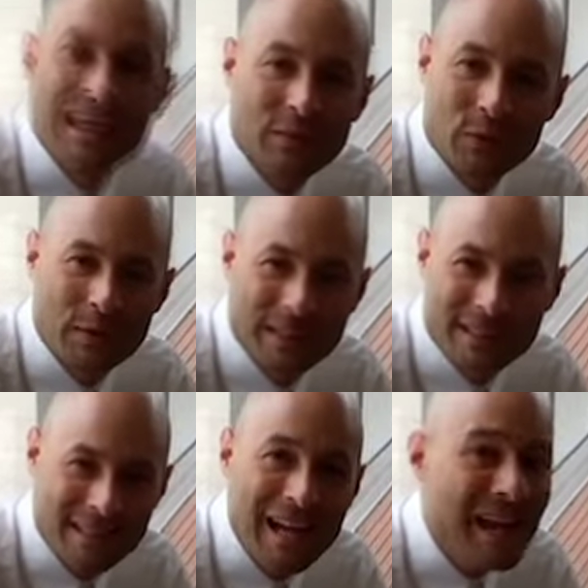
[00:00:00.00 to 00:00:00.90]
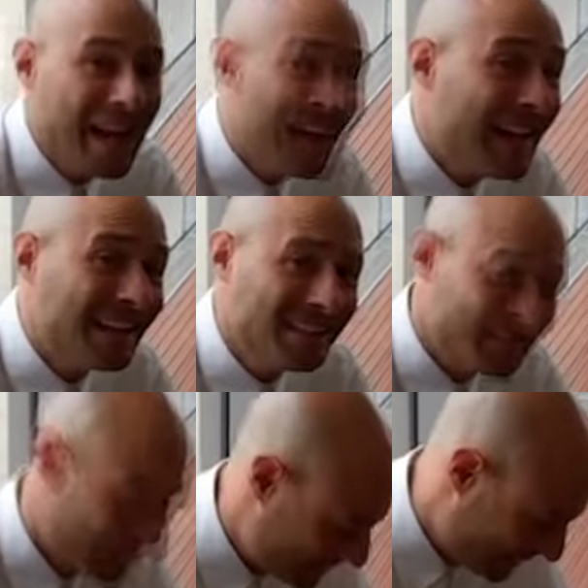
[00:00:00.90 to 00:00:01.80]
I just sang for
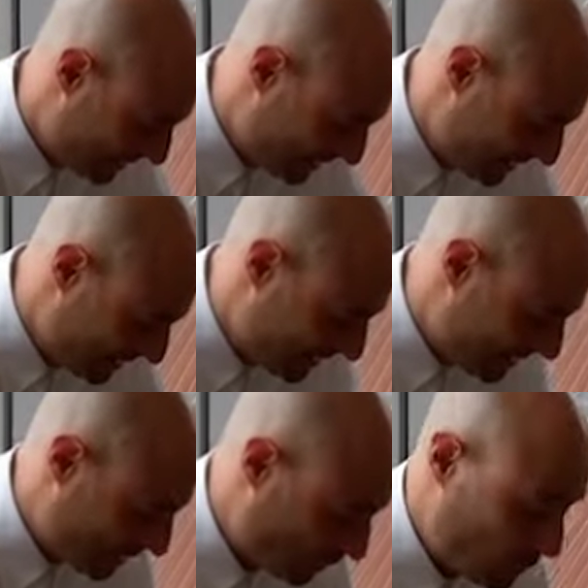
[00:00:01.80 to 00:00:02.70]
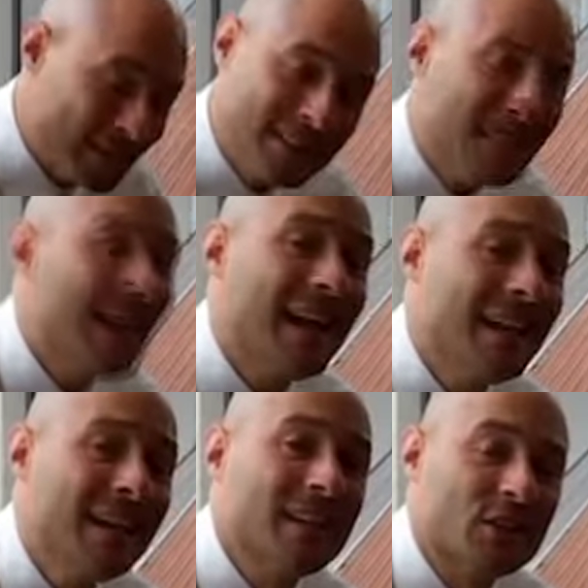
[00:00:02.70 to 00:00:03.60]
5,000 oncology
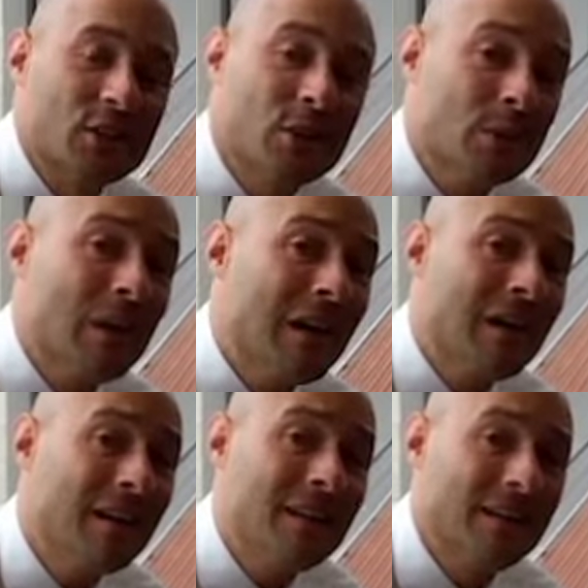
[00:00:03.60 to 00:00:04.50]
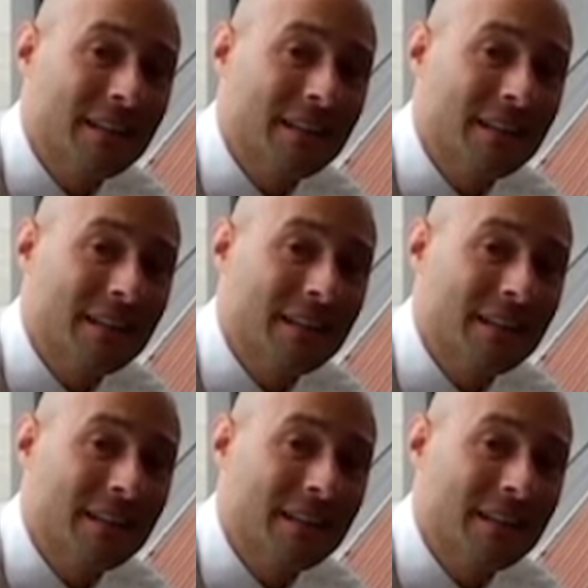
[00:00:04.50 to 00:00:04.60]
nurses at the coolest